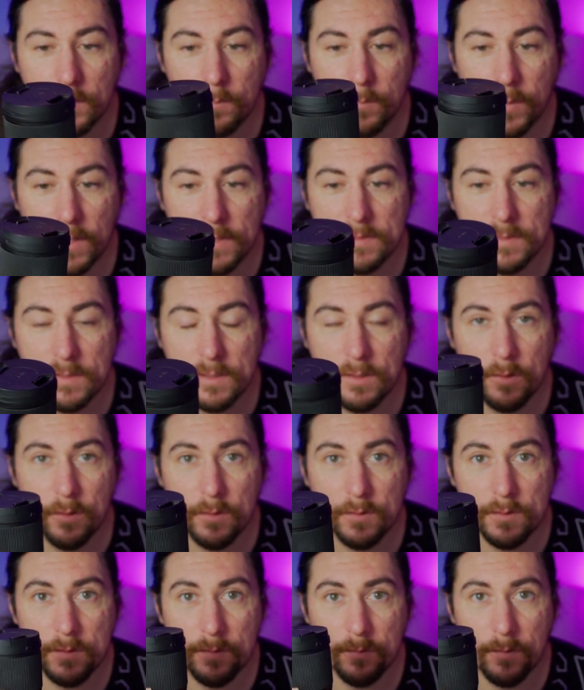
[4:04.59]
basic
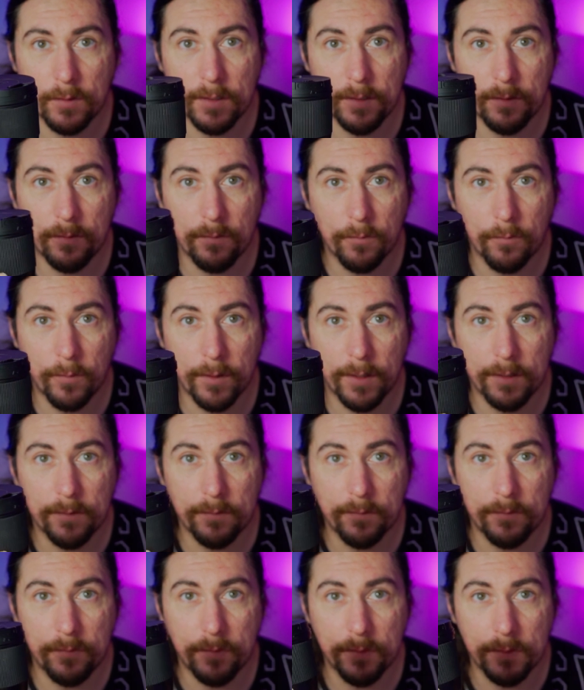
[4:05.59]
use in and
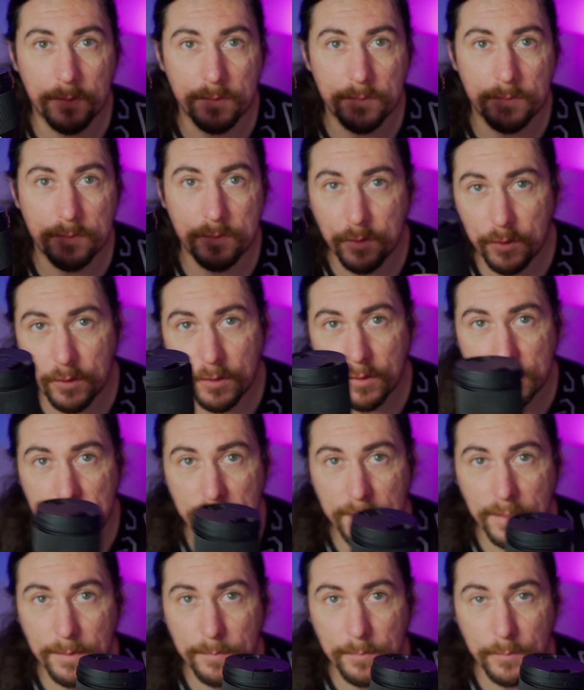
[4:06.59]
around the studio
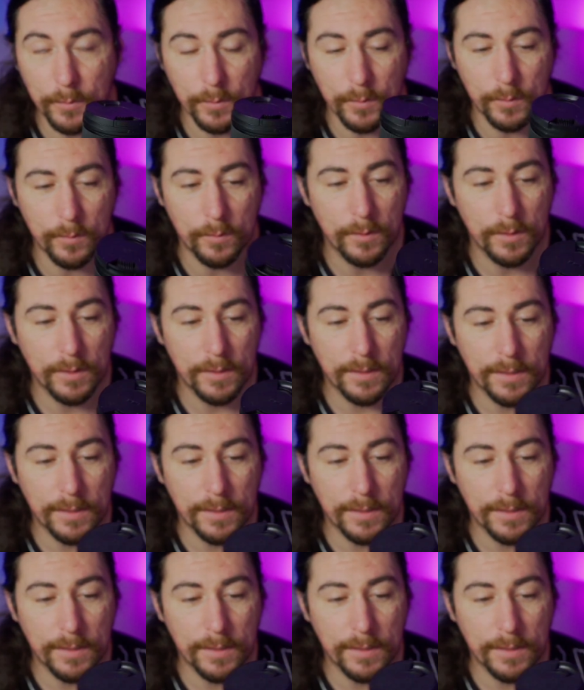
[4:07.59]
setup, or